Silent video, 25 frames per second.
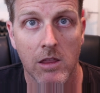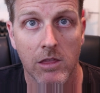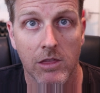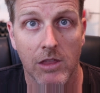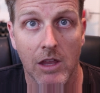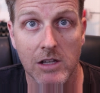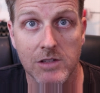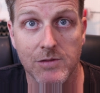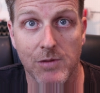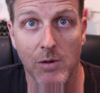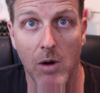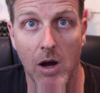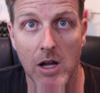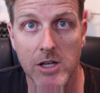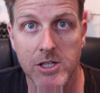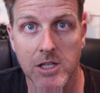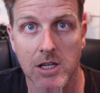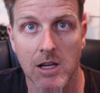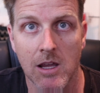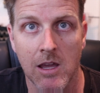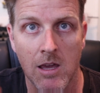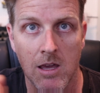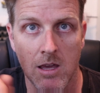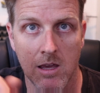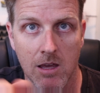Thanks for
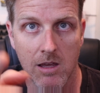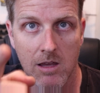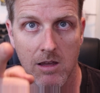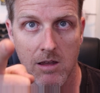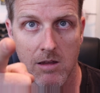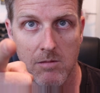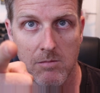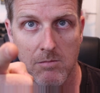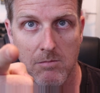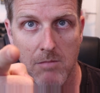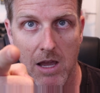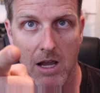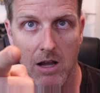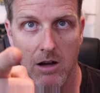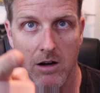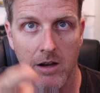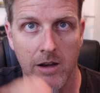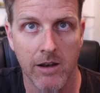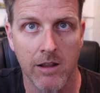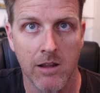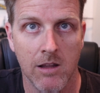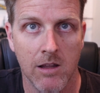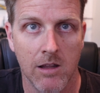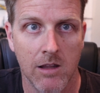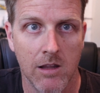watching. Meg
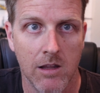on.